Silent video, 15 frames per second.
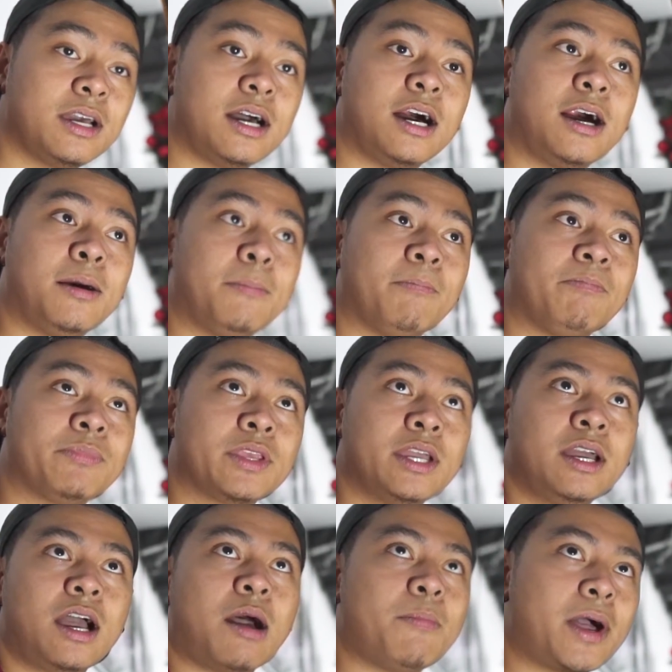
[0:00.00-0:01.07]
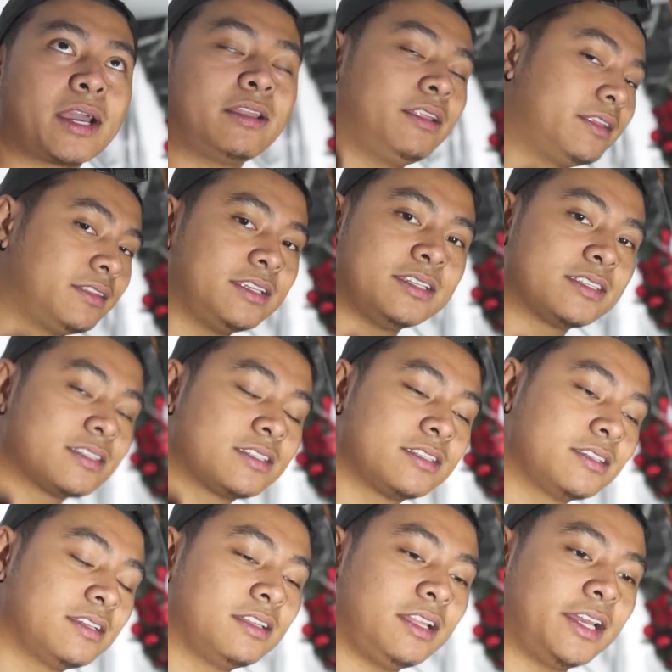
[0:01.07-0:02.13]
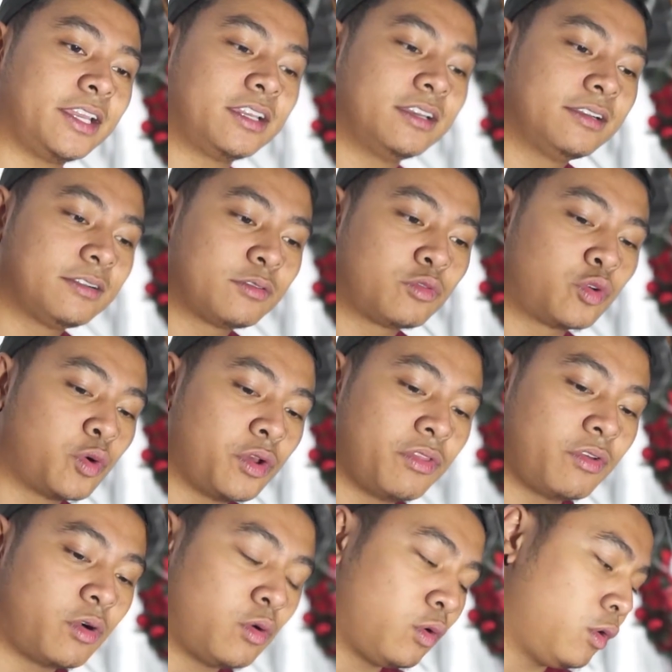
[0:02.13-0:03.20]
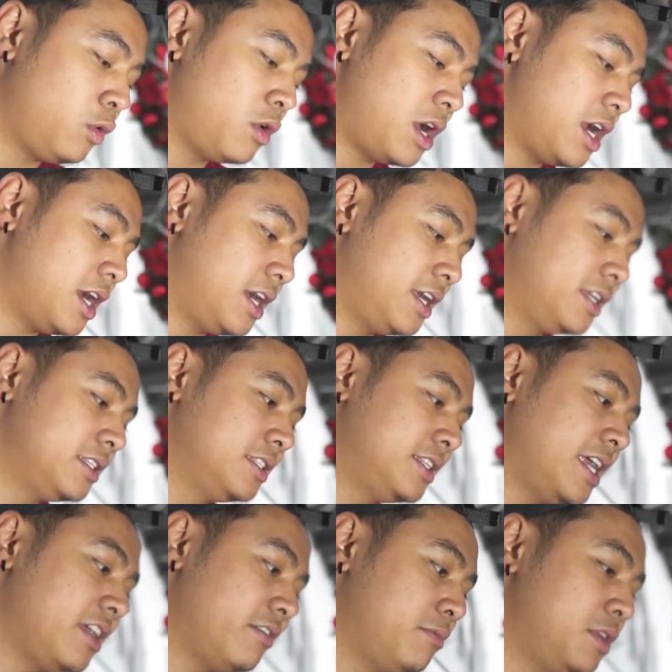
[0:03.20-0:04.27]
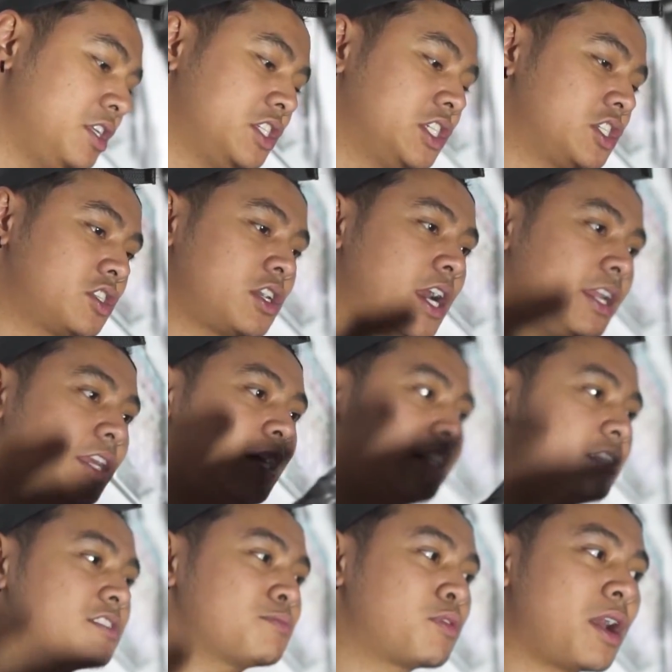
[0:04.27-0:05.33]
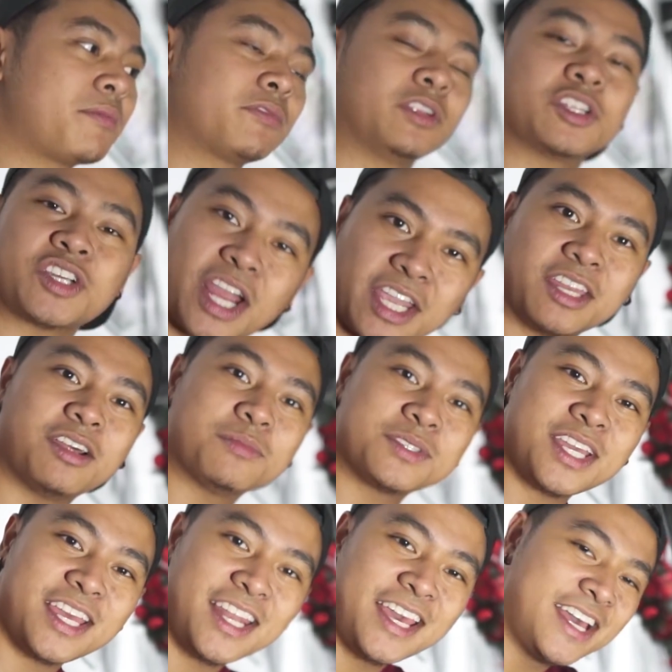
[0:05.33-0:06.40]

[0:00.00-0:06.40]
I'm not gonna let this like ruin the whole day of me just trying to get this prep for the track, you know what I'm saying?